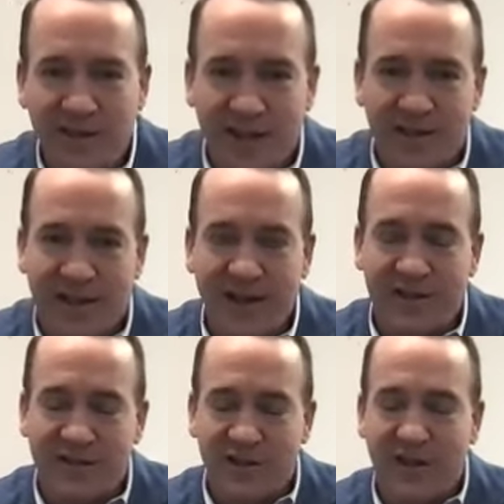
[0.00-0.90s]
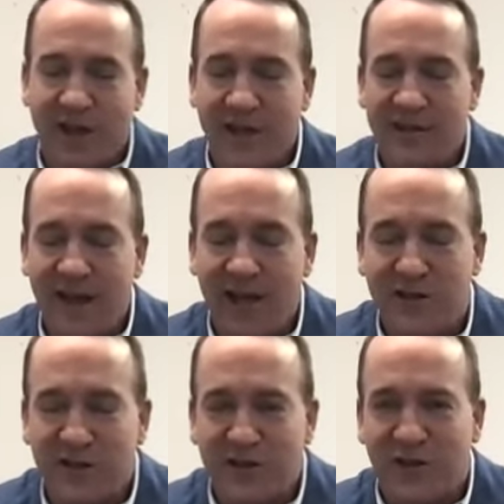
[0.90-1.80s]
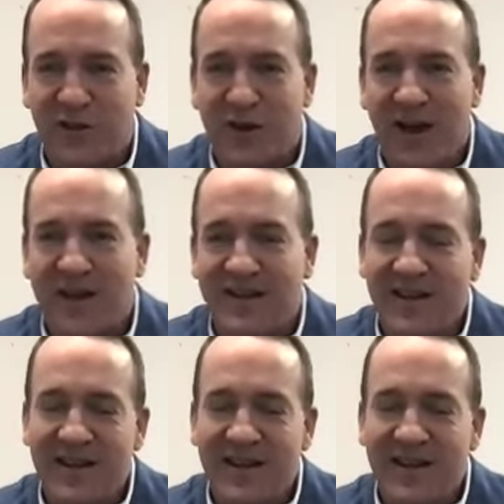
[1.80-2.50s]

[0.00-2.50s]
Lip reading: and yet the kids still got the answers correct.